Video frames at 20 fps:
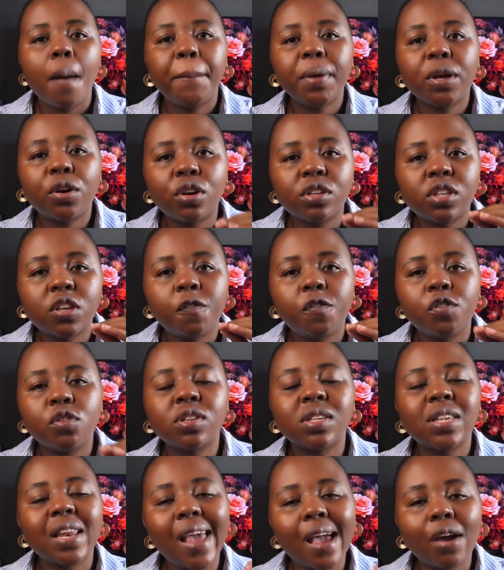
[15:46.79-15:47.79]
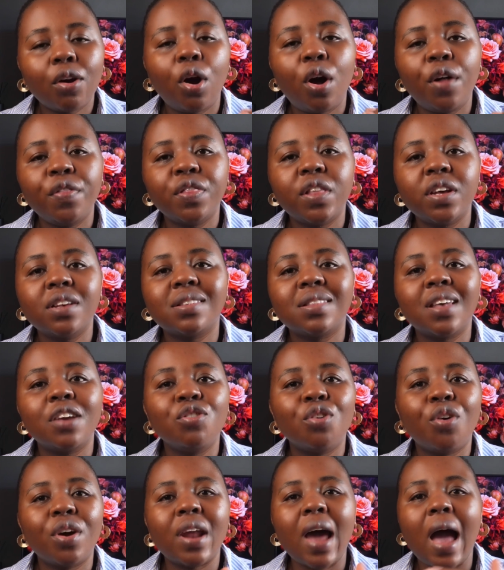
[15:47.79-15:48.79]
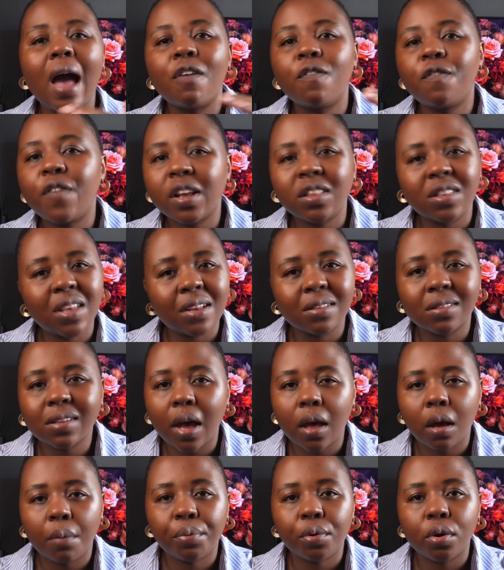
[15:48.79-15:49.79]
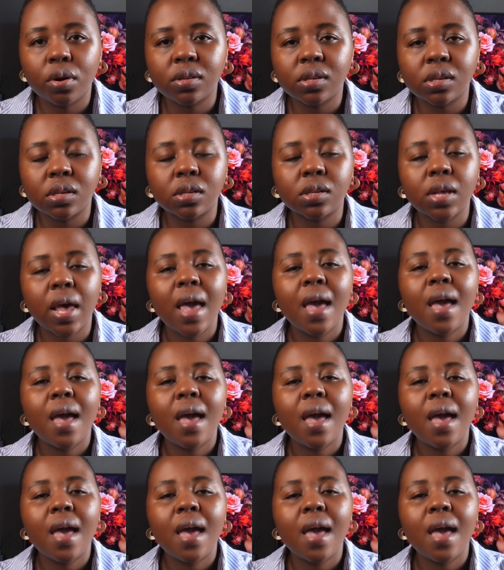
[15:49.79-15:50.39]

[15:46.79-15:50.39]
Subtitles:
because if you slack on this, then you're going to affect the entire process.